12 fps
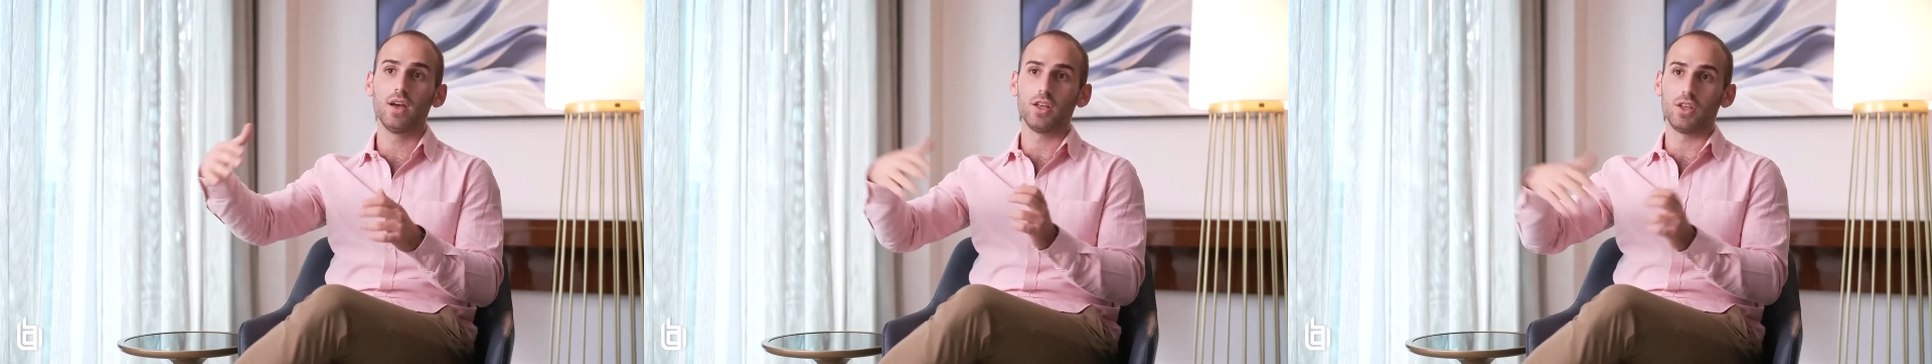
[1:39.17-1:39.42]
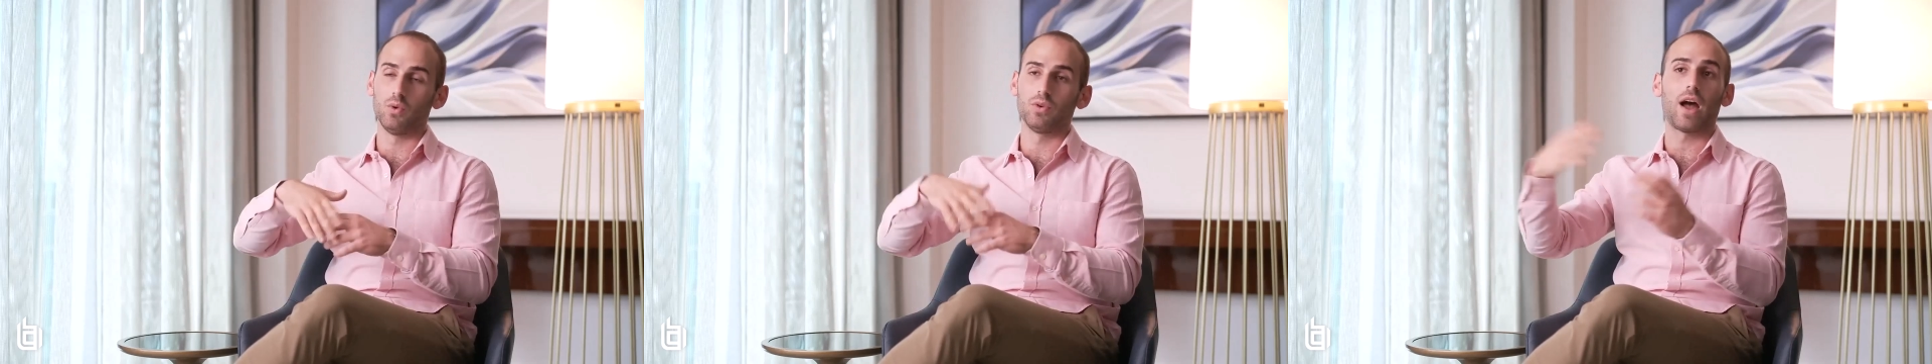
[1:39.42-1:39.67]

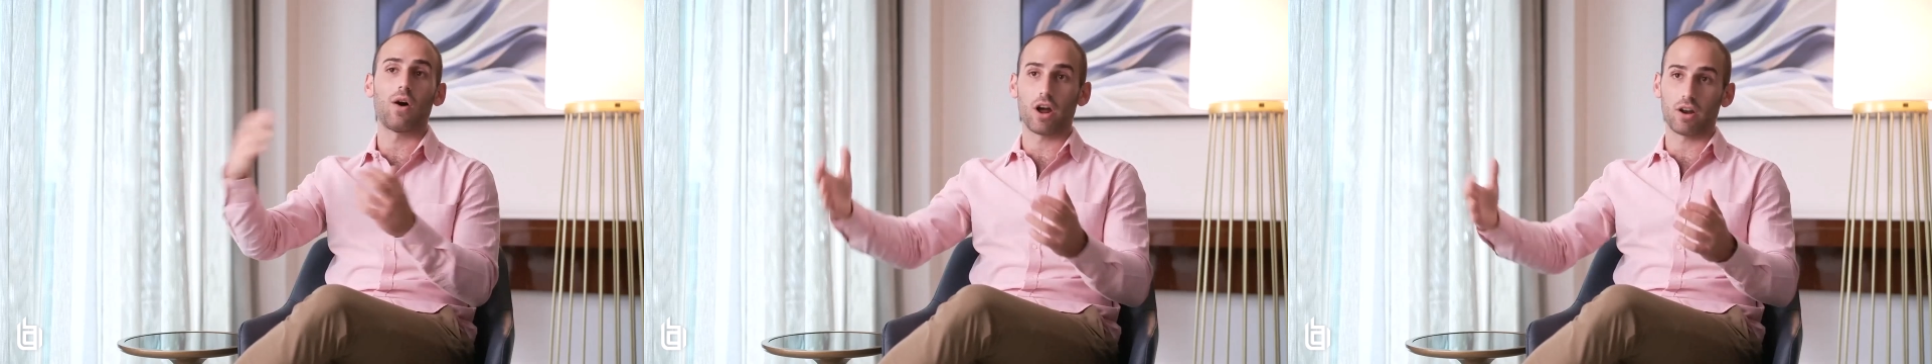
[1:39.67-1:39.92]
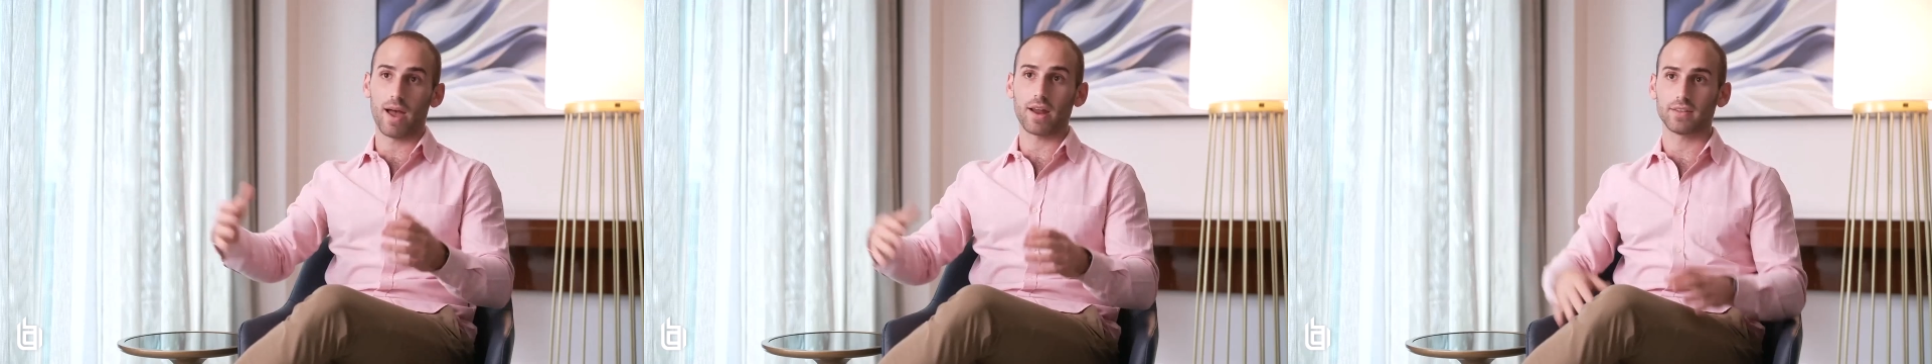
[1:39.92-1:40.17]
you will now
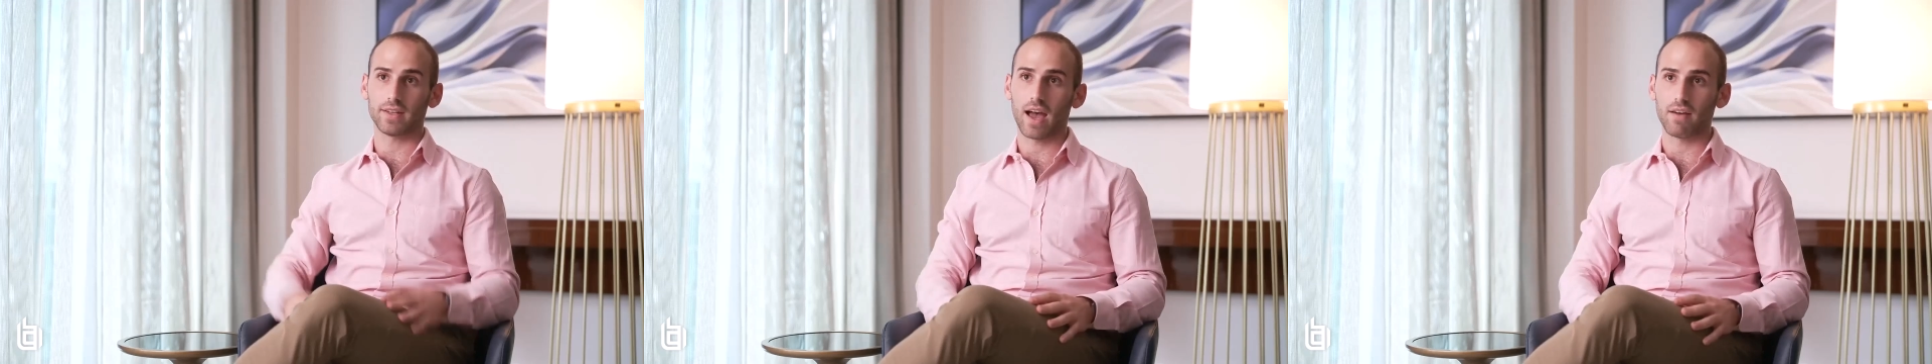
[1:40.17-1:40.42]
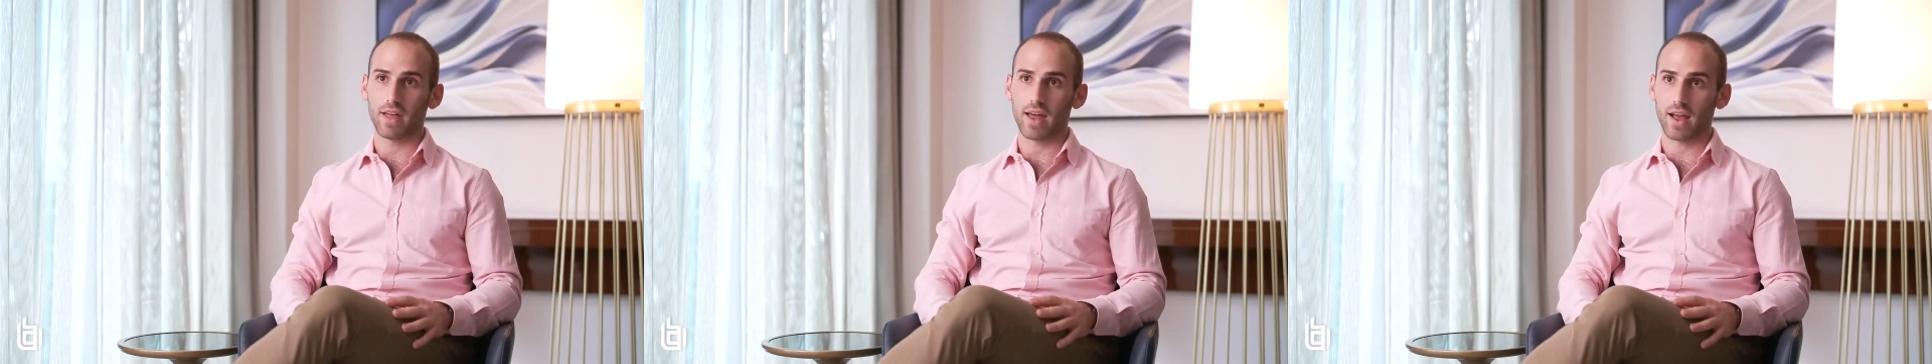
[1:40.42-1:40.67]
automatically
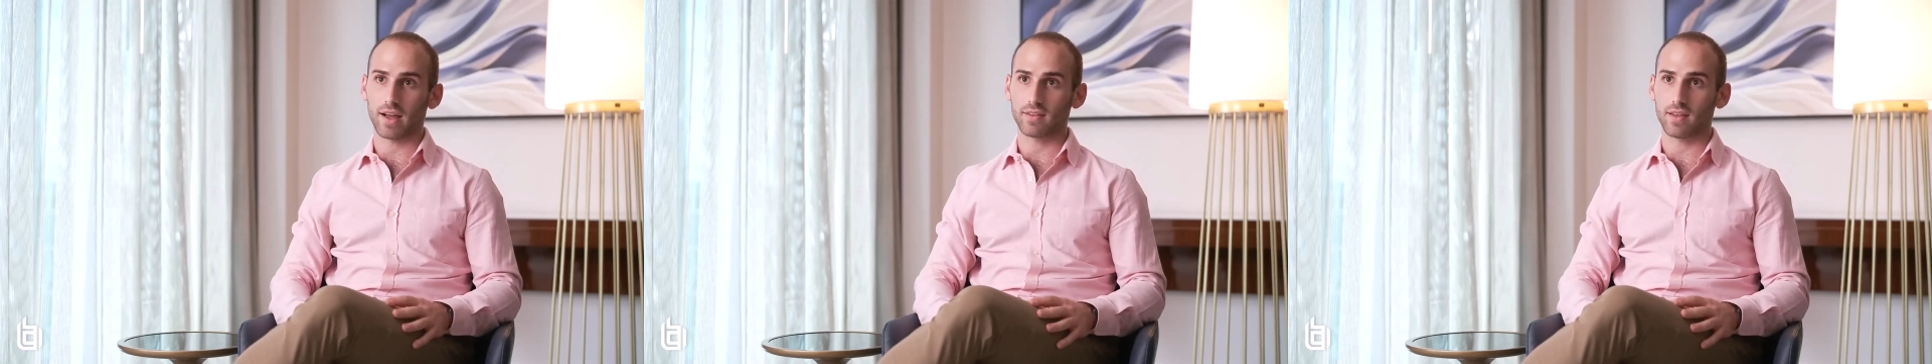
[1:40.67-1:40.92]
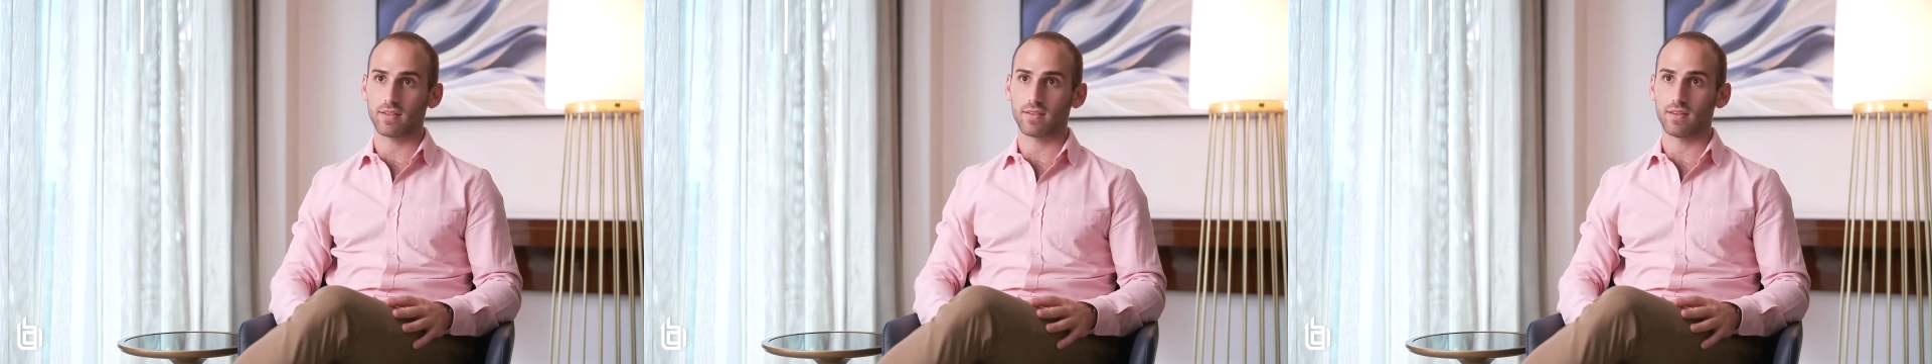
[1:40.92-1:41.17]
have that
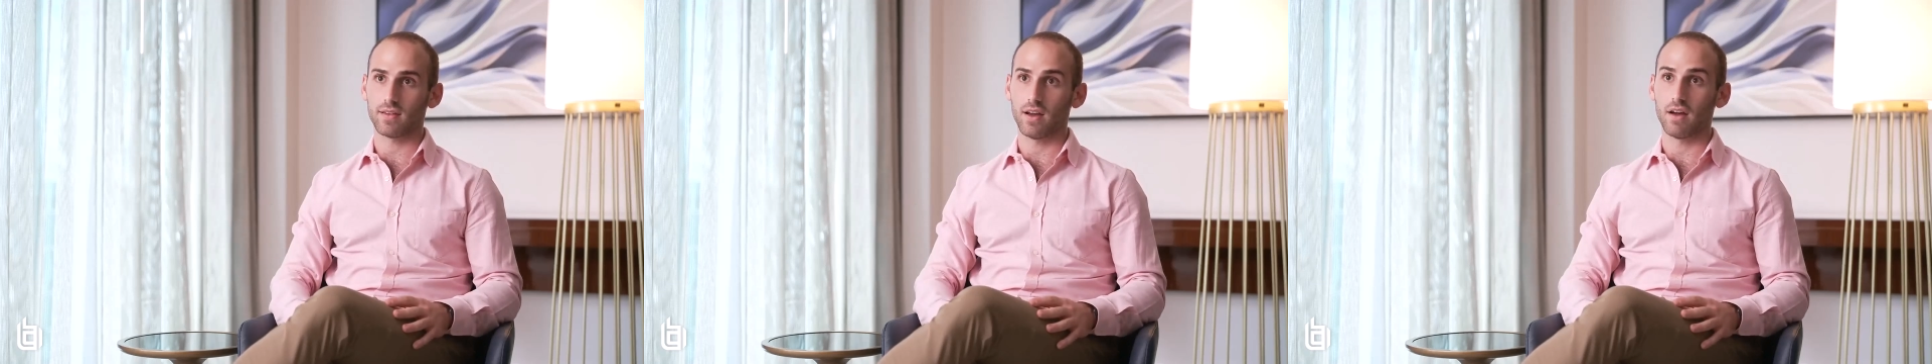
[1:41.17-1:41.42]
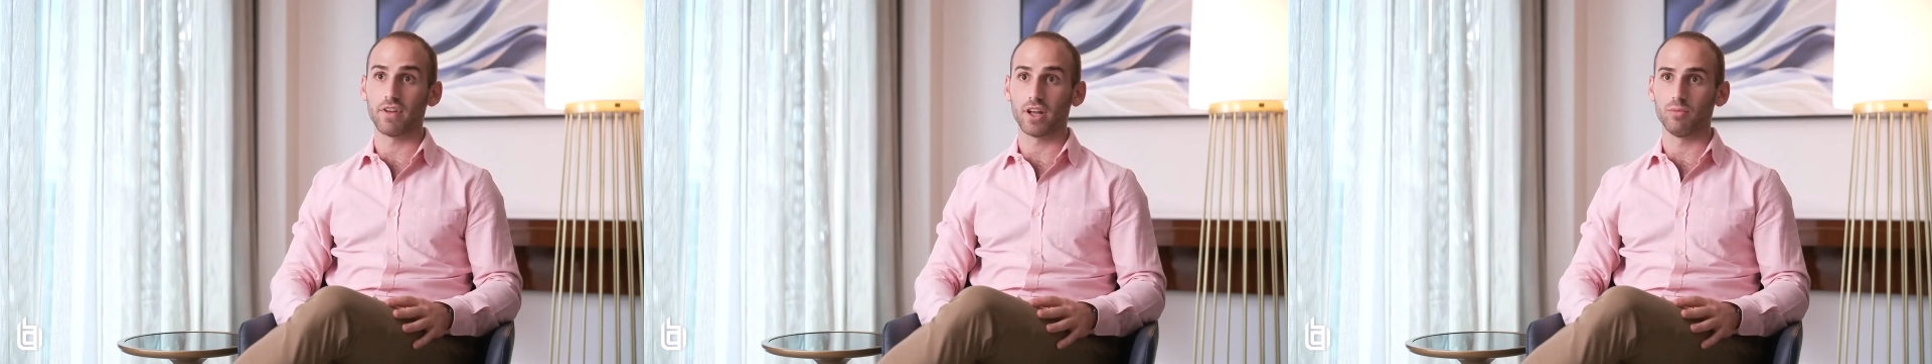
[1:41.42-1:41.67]
access
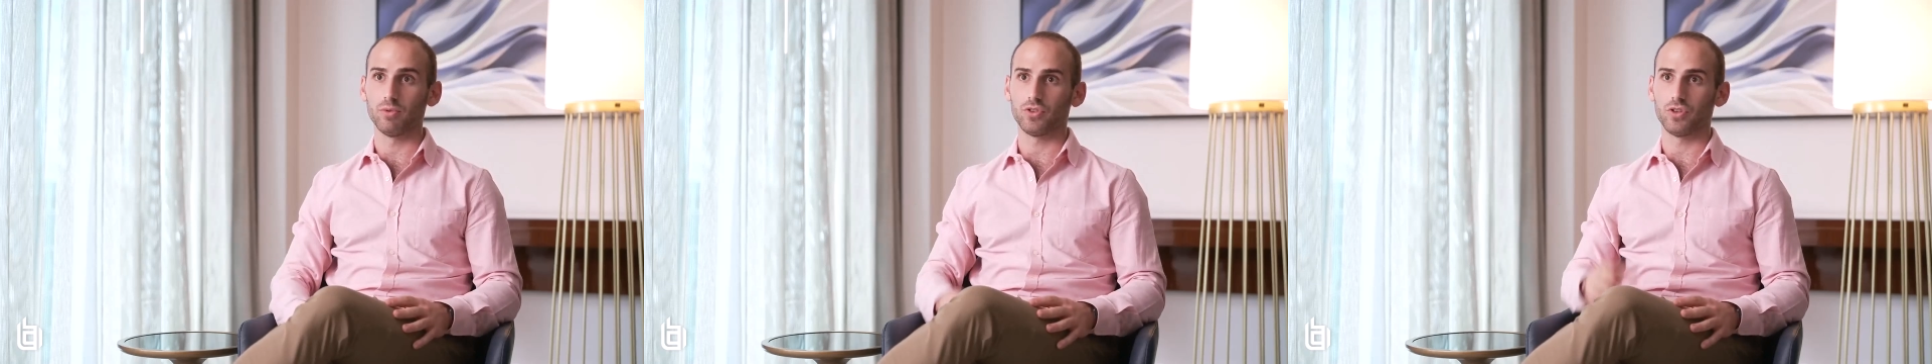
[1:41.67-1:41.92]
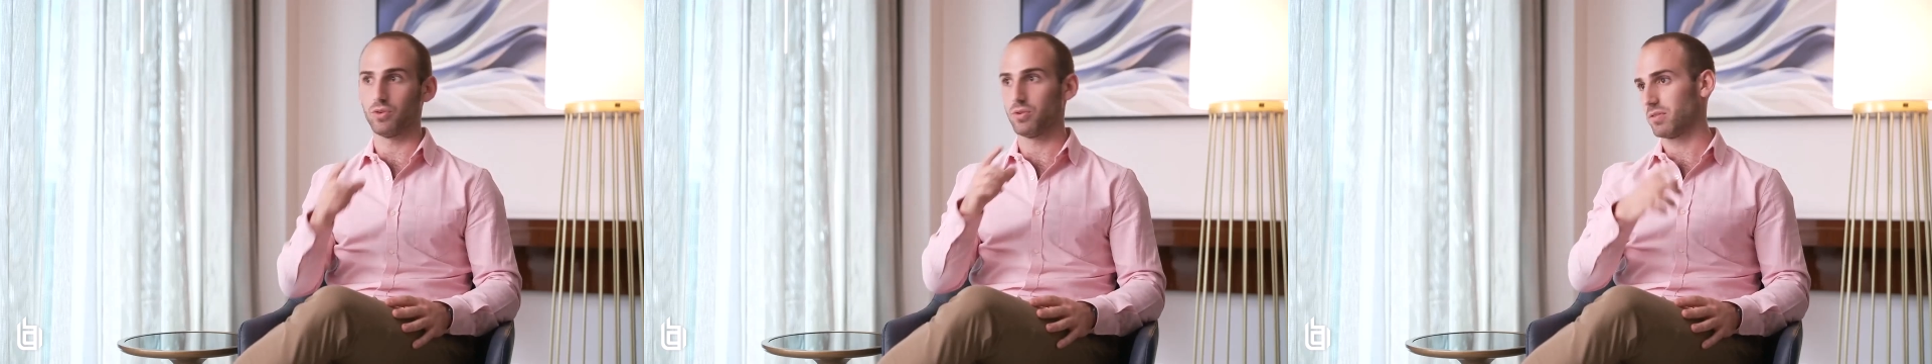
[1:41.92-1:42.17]
available
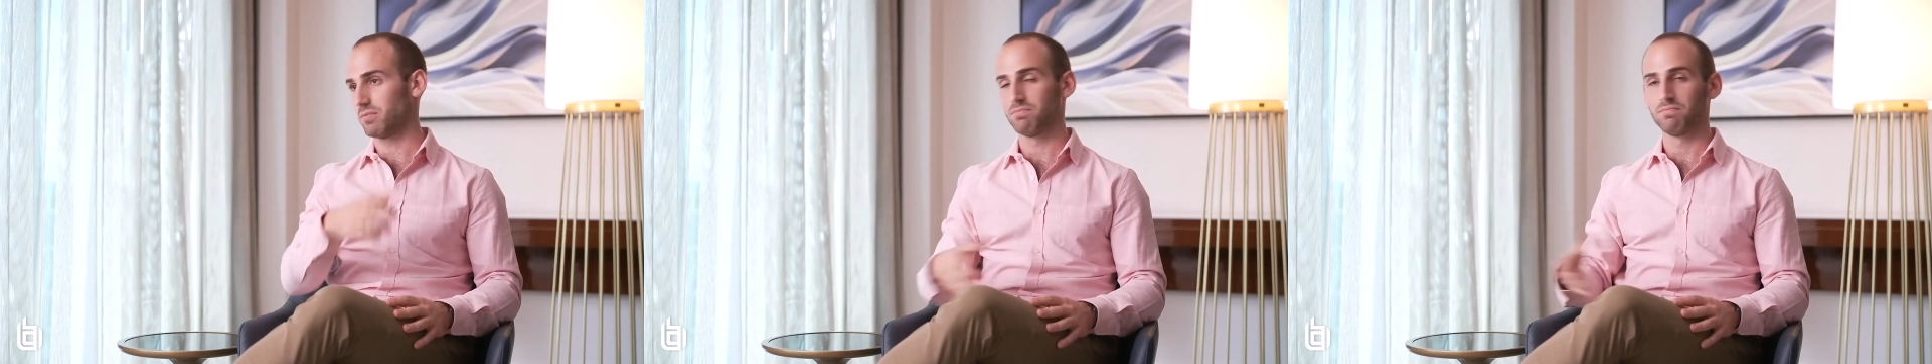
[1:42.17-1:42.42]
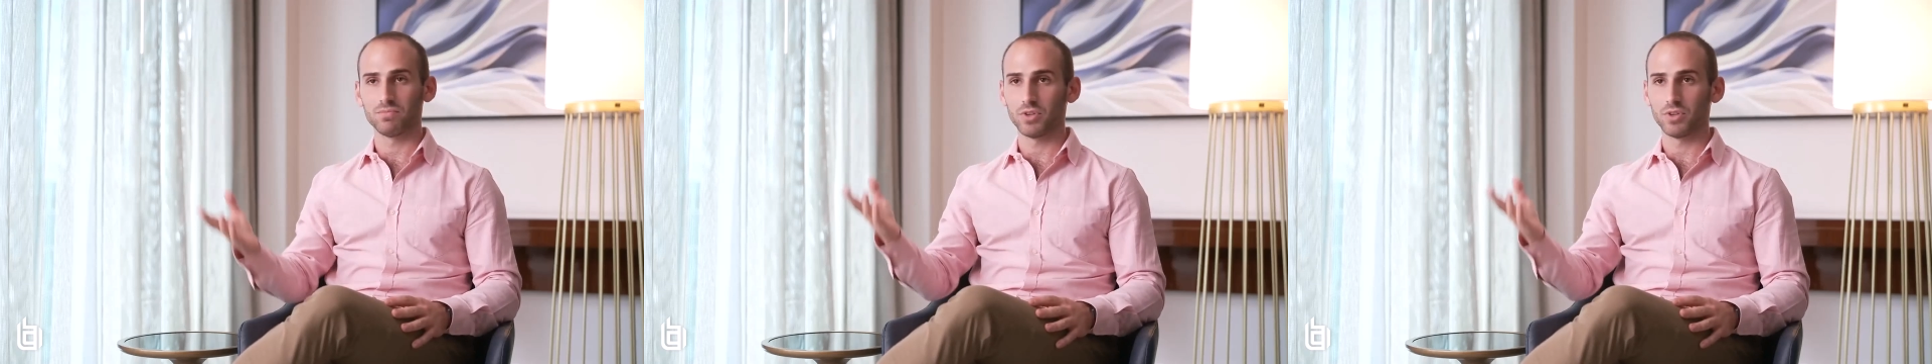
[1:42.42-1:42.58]
to you in